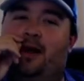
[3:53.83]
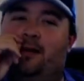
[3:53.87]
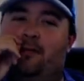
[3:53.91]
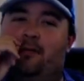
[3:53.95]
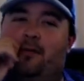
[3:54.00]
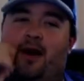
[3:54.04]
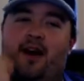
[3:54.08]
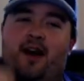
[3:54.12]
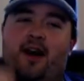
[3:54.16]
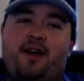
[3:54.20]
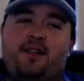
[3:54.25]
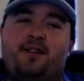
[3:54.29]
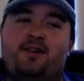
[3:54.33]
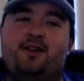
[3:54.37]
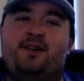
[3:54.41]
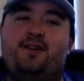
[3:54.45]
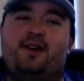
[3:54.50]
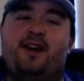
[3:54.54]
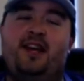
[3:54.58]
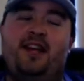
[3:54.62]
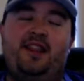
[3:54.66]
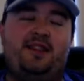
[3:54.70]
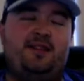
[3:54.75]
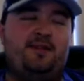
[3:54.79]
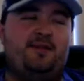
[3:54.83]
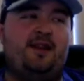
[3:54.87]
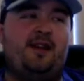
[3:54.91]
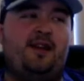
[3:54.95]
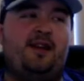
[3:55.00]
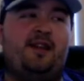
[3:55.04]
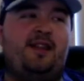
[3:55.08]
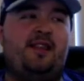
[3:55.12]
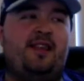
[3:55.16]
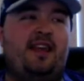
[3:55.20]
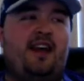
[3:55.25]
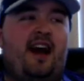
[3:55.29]
my other grade
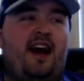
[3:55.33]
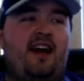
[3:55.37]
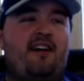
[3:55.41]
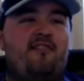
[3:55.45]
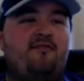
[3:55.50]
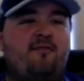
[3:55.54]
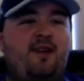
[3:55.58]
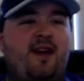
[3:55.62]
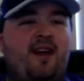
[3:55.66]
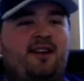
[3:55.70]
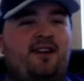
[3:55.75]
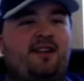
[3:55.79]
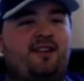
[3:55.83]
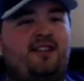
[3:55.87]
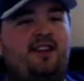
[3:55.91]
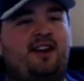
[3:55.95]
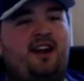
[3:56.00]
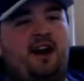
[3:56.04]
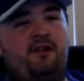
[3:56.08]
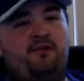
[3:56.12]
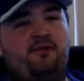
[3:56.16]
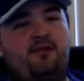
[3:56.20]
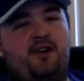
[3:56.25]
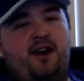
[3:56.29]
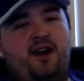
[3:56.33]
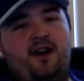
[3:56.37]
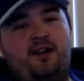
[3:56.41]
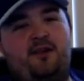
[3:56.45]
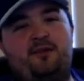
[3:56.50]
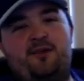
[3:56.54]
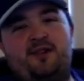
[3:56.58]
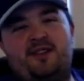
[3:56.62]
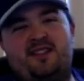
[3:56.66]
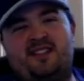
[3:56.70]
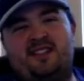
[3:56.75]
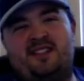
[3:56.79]
3, the Hive Maker that I
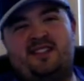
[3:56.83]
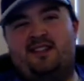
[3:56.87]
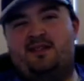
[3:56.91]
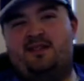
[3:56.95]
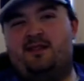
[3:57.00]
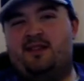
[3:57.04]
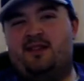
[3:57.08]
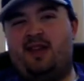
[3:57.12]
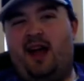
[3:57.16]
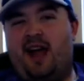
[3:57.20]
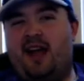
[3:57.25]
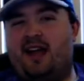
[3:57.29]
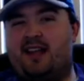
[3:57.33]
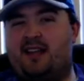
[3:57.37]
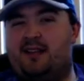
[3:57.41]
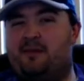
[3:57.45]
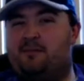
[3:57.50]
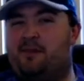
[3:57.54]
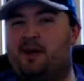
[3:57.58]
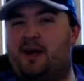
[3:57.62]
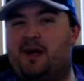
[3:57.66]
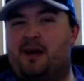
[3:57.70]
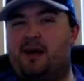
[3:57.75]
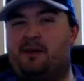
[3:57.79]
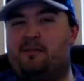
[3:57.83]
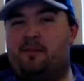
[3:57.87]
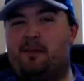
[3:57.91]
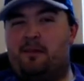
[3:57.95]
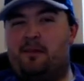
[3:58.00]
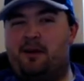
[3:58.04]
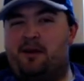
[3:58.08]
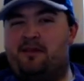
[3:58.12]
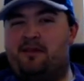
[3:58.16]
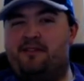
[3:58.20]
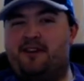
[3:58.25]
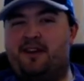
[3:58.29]
run, which I got to pick up a
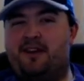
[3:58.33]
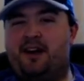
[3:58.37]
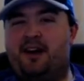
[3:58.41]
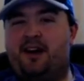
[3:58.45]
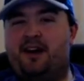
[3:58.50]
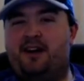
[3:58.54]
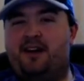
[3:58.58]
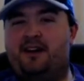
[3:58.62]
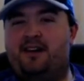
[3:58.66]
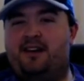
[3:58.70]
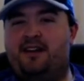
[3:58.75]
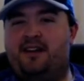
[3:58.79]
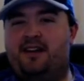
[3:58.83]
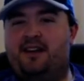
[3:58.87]
Perfect Guard,